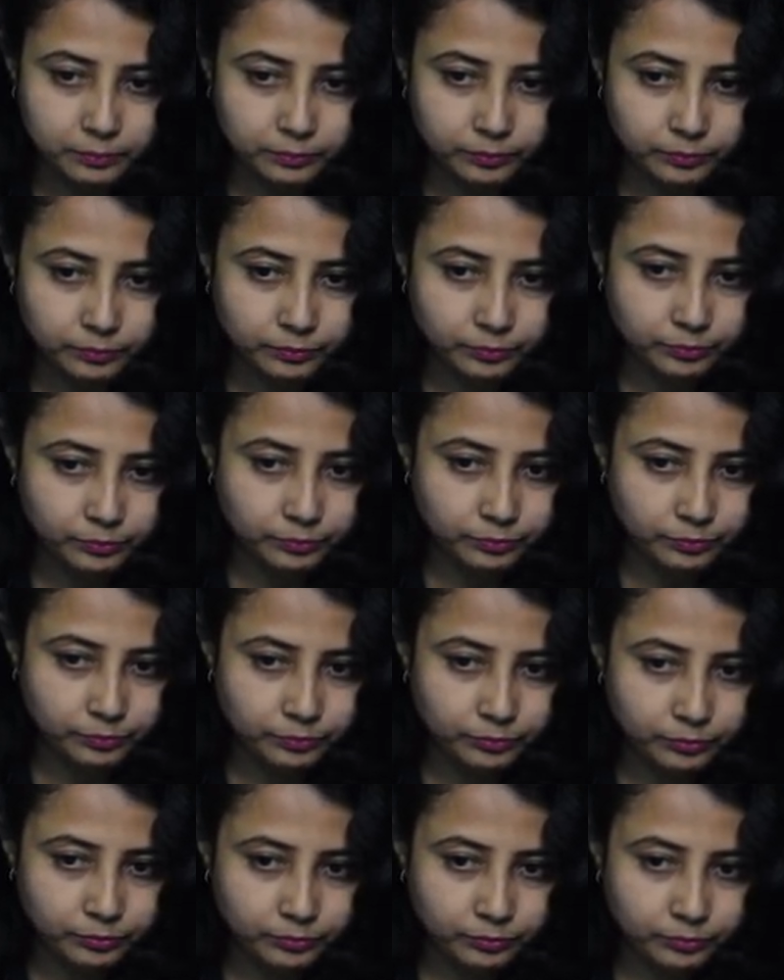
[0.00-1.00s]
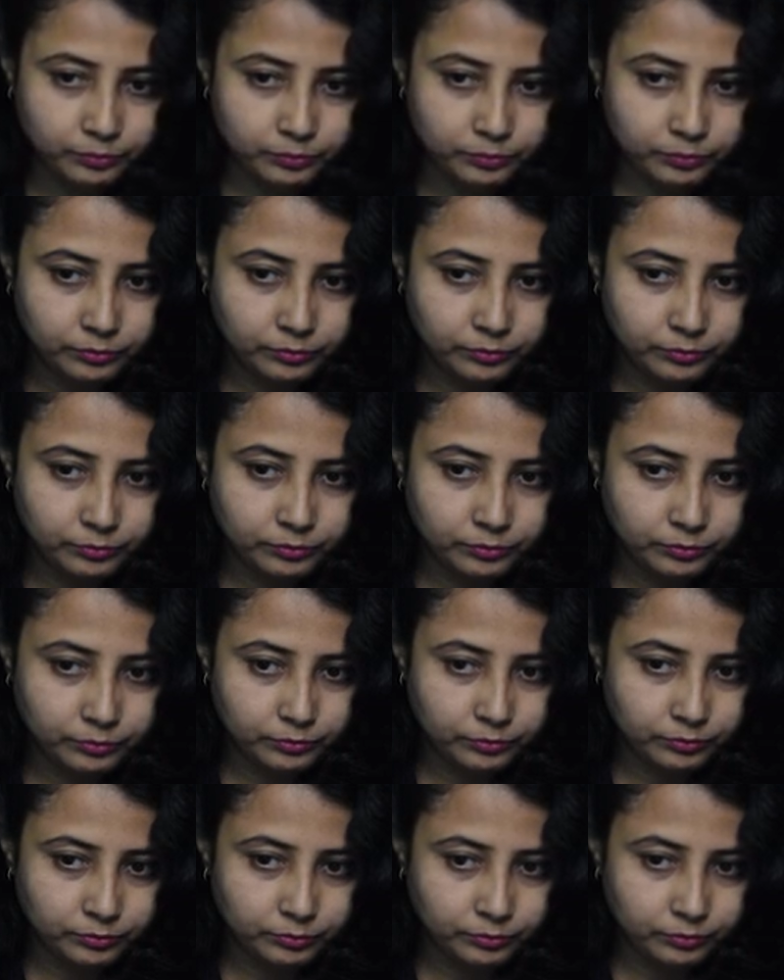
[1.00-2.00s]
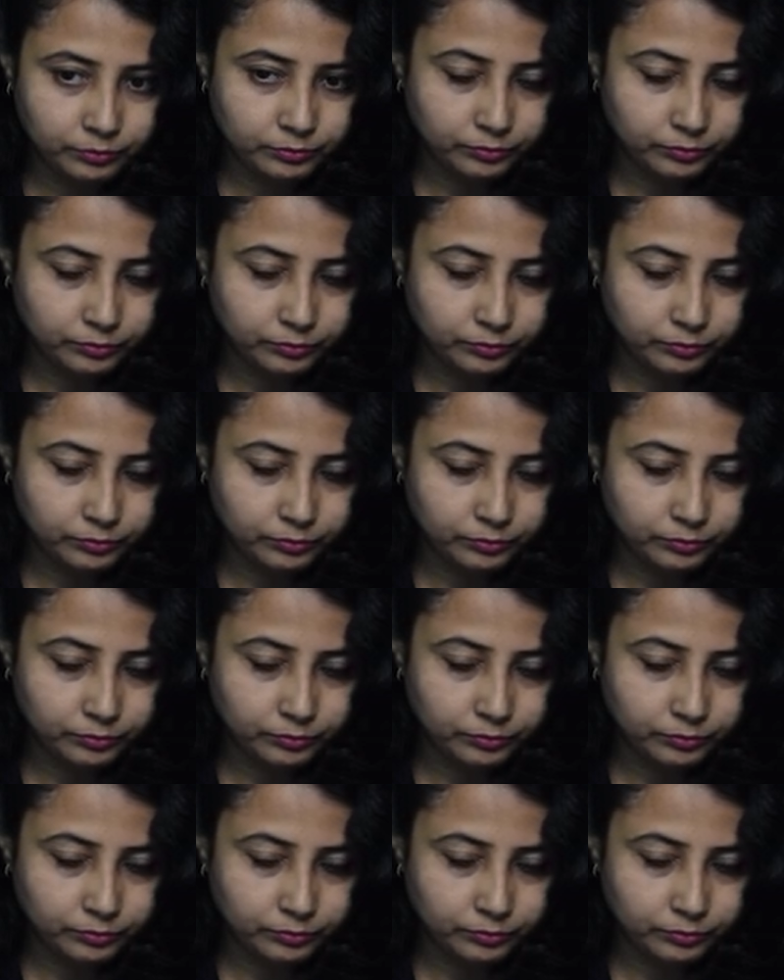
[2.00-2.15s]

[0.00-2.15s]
Nothing is said.